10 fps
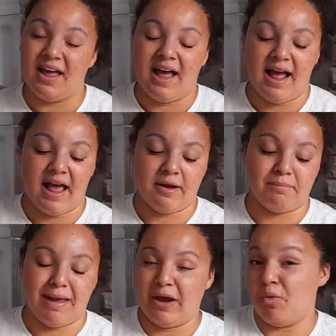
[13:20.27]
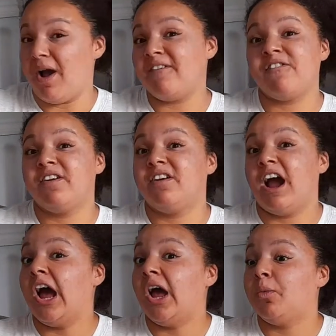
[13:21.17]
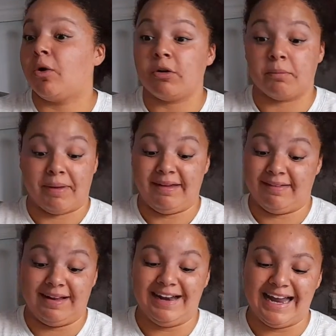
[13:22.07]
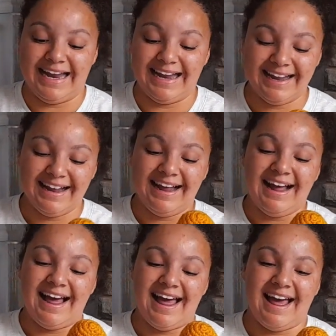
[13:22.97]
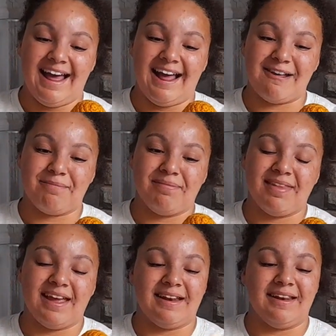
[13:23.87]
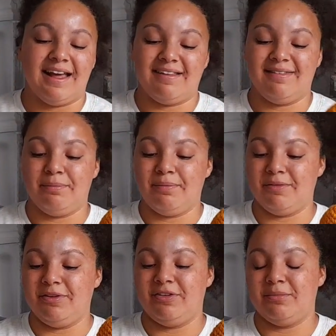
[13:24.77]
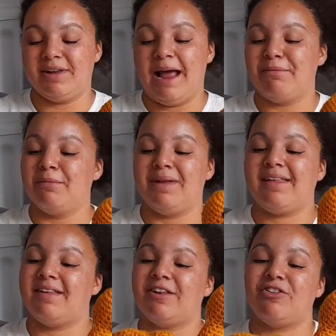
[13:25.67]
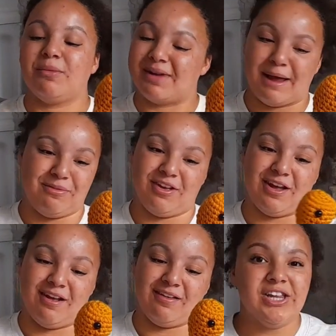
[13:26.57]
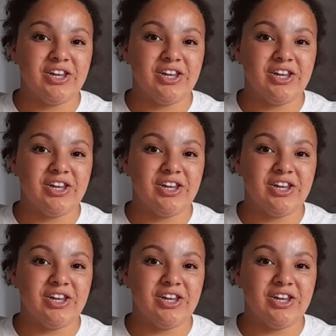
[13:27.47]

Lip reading: and make whatever I want, basically, and that's sometimes a blessing and sometimes a curse.